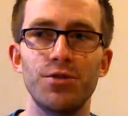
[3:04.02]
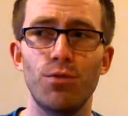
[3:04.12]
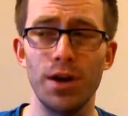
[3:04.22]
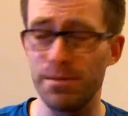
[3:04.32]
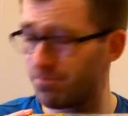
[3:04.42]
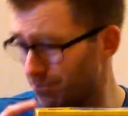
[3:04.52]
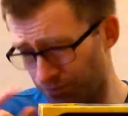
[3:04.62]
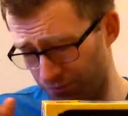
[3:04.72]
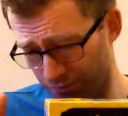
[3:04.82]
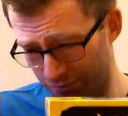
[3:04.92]
won it.
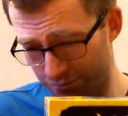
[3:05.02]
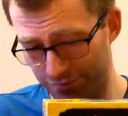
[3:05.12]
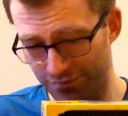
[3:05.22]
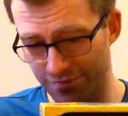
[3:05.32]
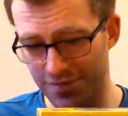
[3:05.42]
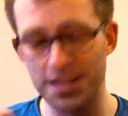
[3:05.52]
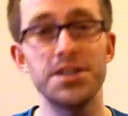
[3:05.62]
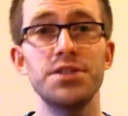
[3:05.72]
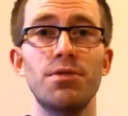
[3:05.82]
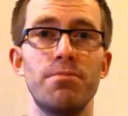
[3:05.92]
This
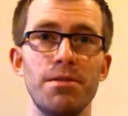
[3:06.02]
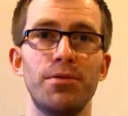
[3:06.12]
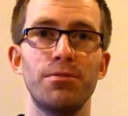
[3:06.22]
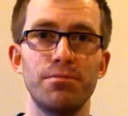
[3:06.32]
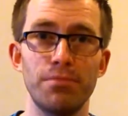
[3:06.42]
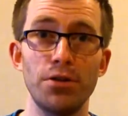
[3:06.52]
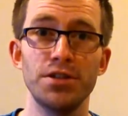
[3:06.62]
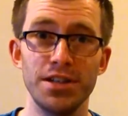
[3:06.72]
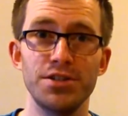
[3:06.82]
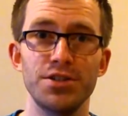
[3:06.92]
is where people
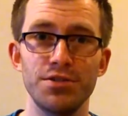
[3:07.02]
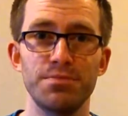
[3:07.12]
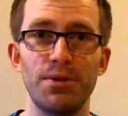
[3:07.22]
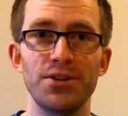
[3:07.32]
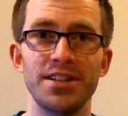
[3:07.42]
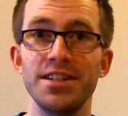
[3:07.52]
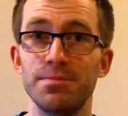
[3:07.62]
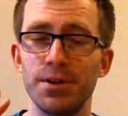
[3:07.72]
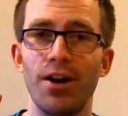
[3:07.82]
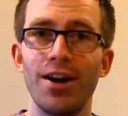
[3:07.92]
mostly just use box lids,
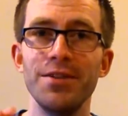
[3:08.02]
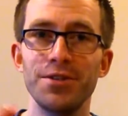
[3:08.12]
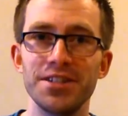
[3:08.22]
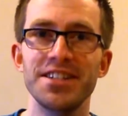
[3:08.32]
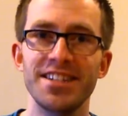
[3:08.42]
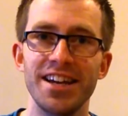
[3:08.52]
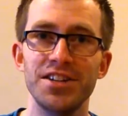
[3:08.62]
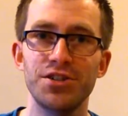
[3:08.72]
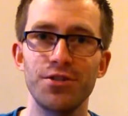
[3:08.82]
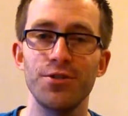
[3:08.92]
but I wanted to stay
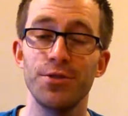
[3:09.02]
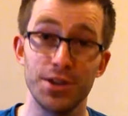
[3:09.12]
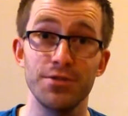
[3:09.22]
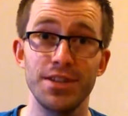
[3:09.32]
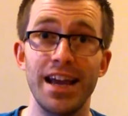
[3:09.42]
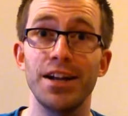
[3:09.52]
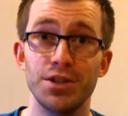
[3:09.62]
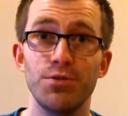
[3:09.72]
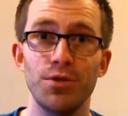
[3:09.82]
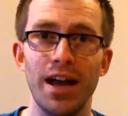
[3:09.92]
true and use the
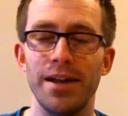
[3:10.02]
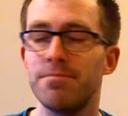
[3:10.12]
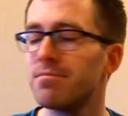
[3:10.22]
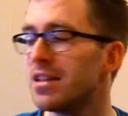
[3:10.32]
actual game.